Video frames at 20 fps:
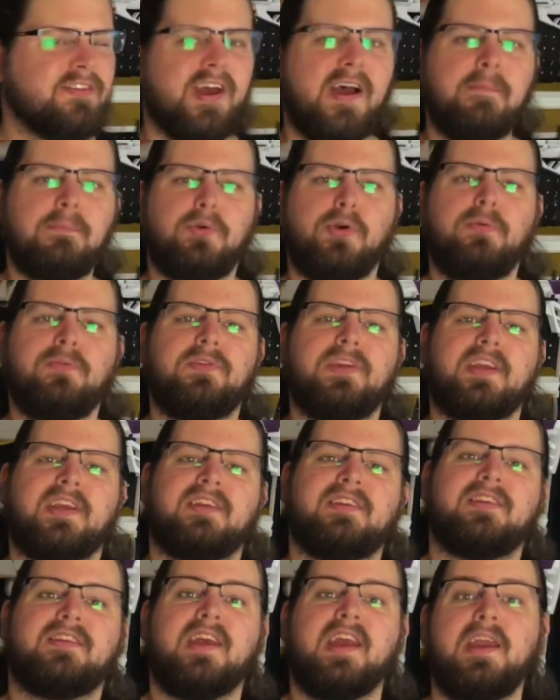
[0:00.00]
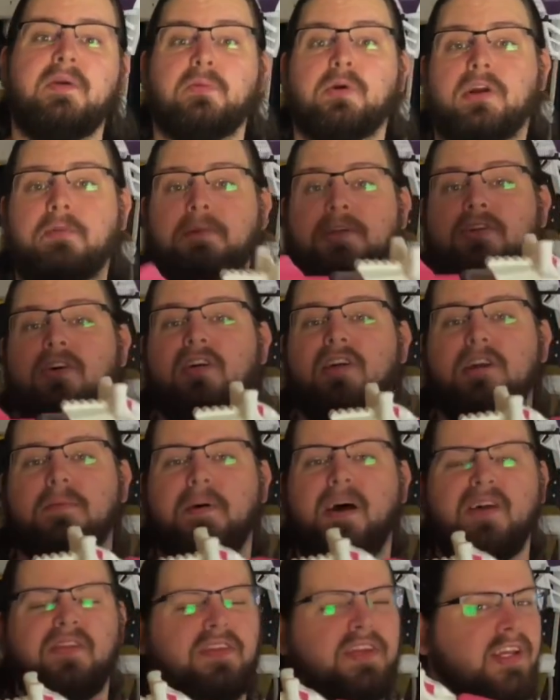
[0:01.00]
I'm Boomstick, and today we're going to be talking
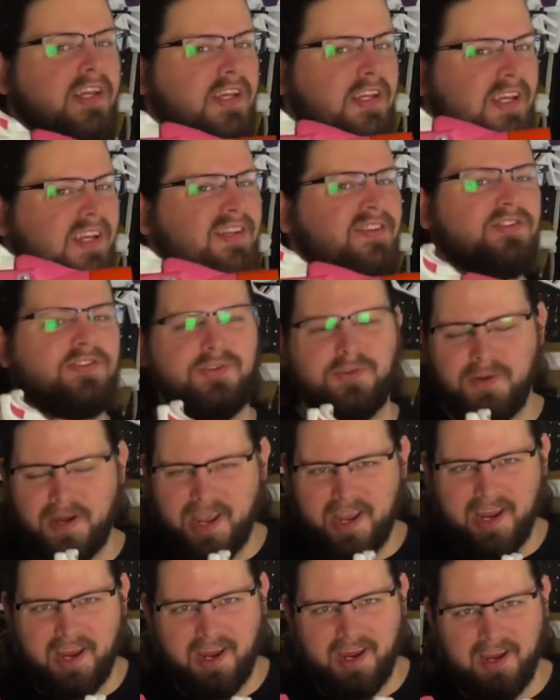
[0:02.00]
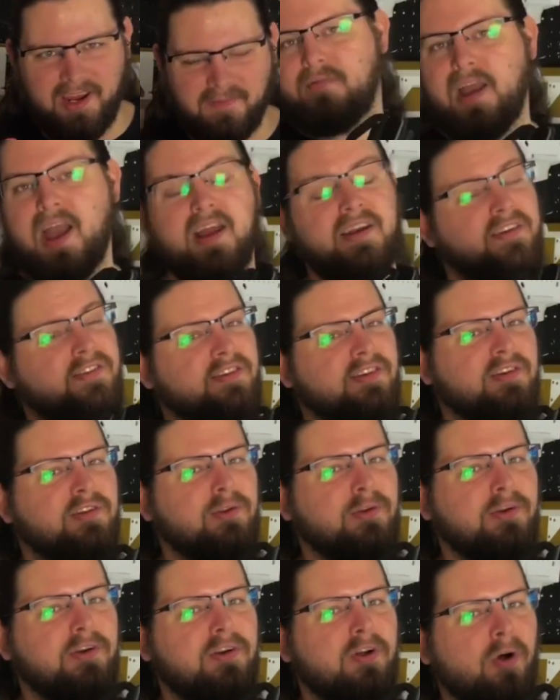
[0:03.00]
about the Kitsune and its
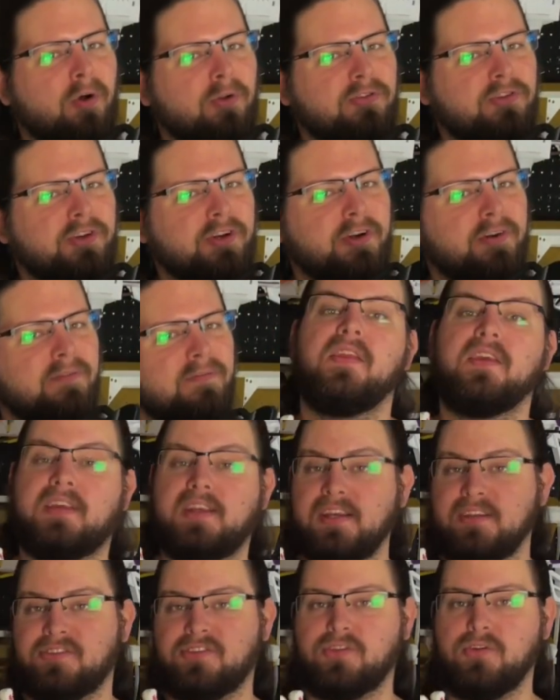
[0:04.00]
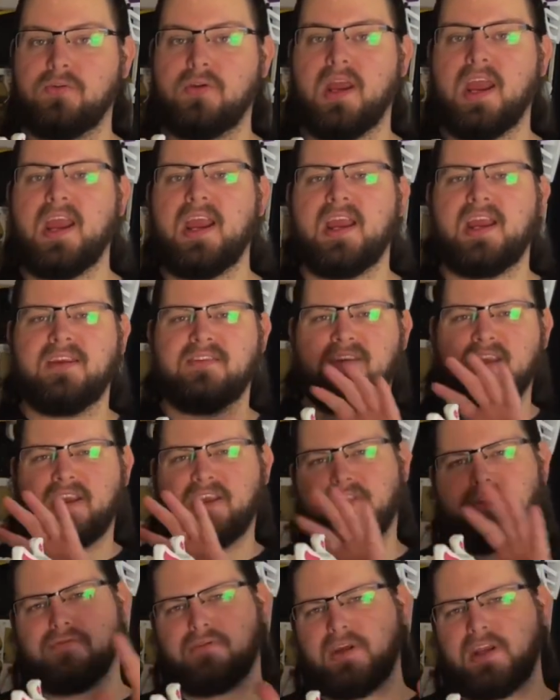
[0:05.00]
included holster. The Kitsune is
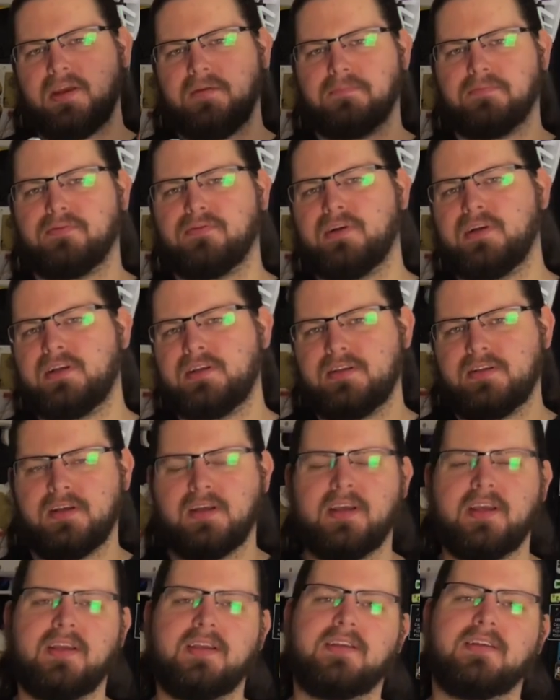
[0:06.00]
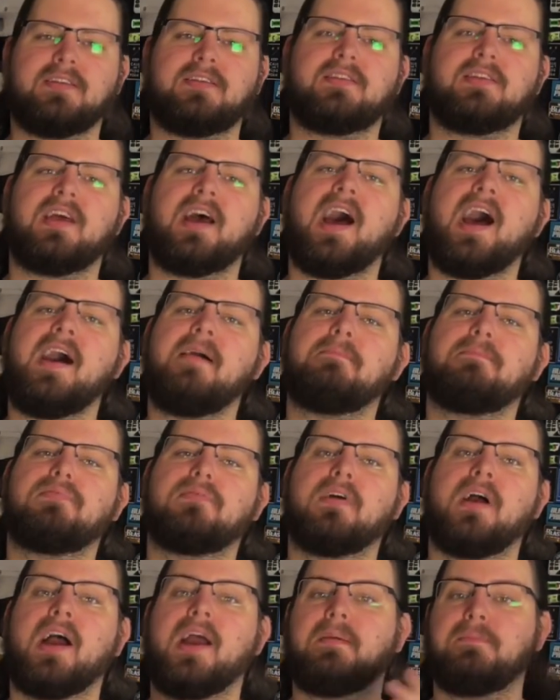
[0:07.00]
a 3D printed top
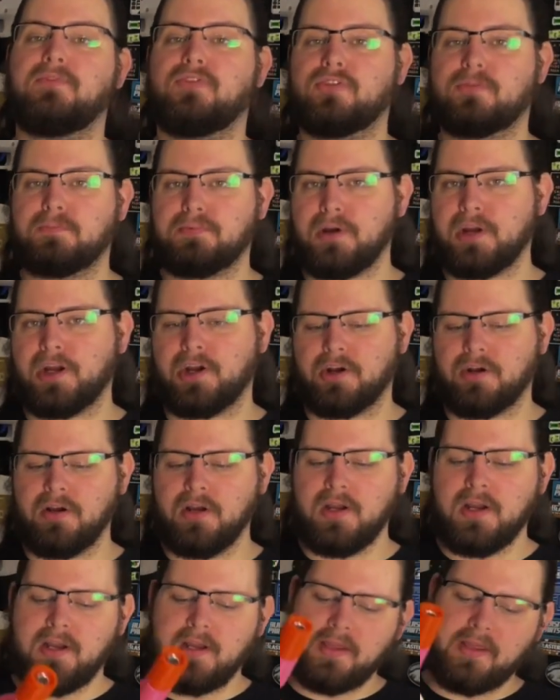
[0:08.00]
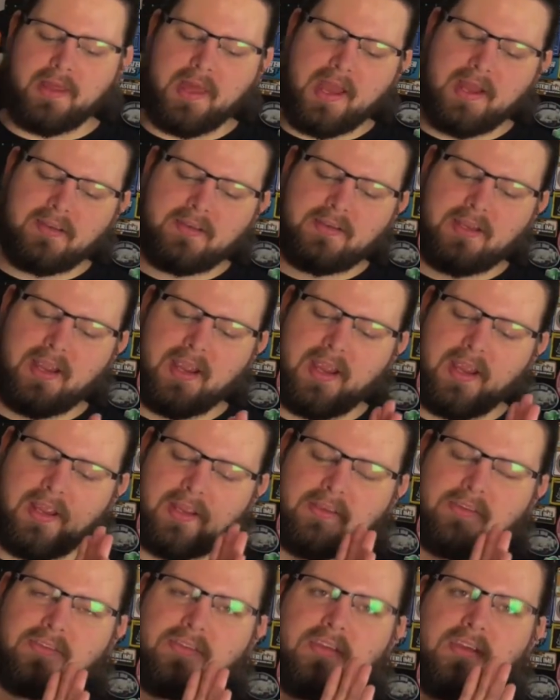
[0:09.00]
prime springer that
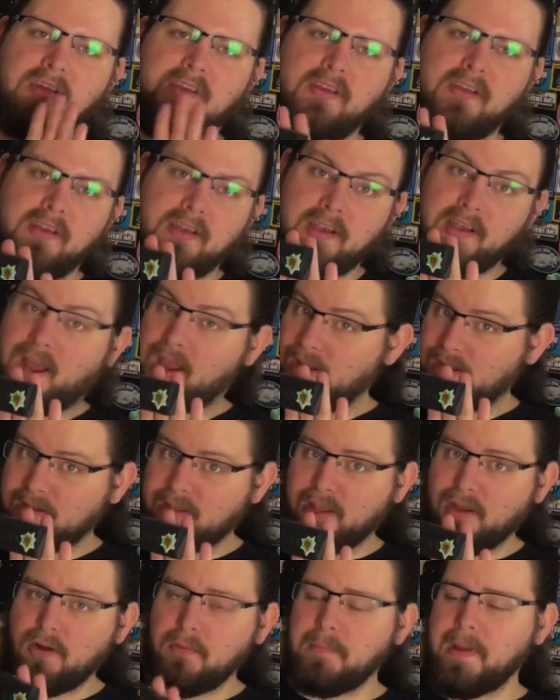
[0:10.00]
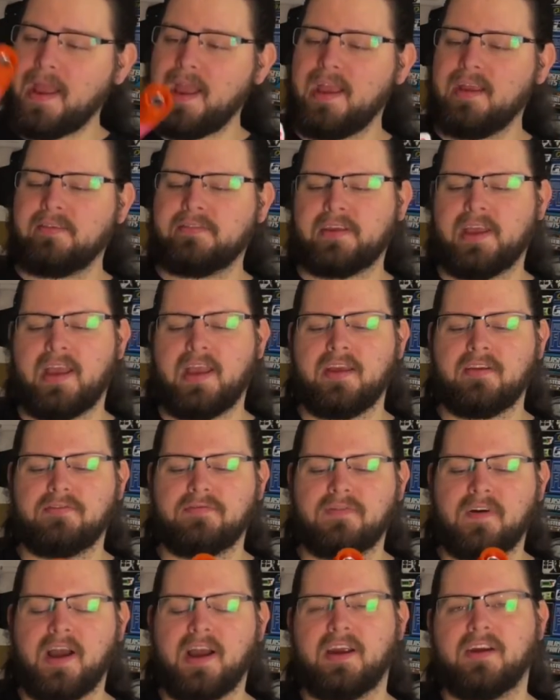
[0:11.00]
takes Nightingale mags and
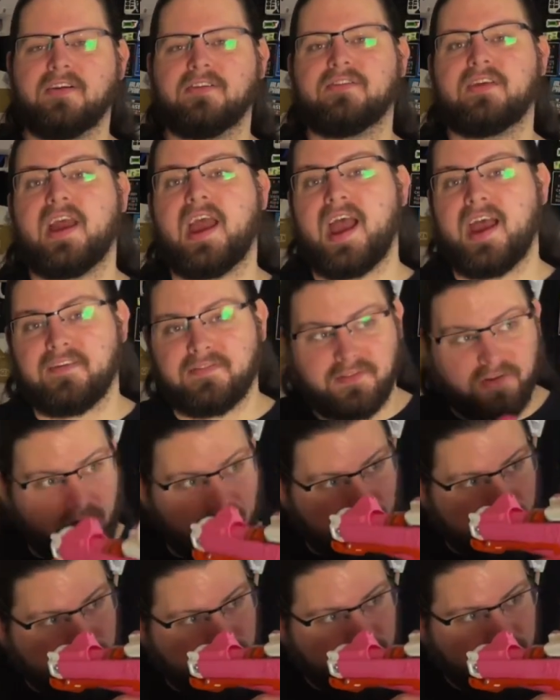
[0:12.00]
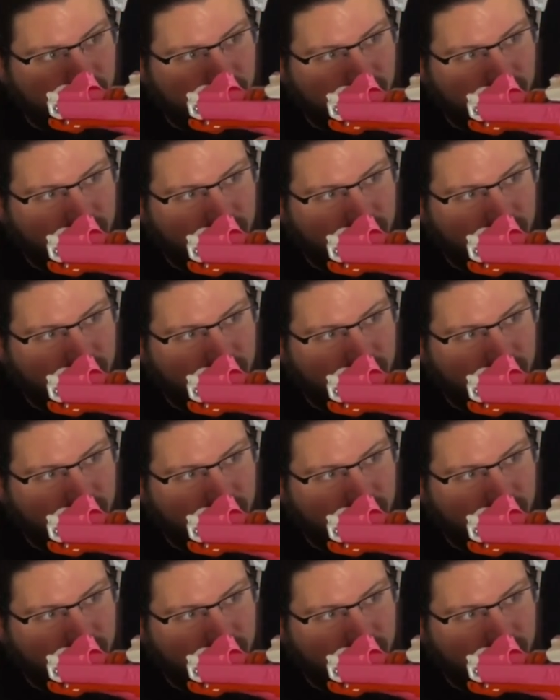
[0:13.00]
fires half darts.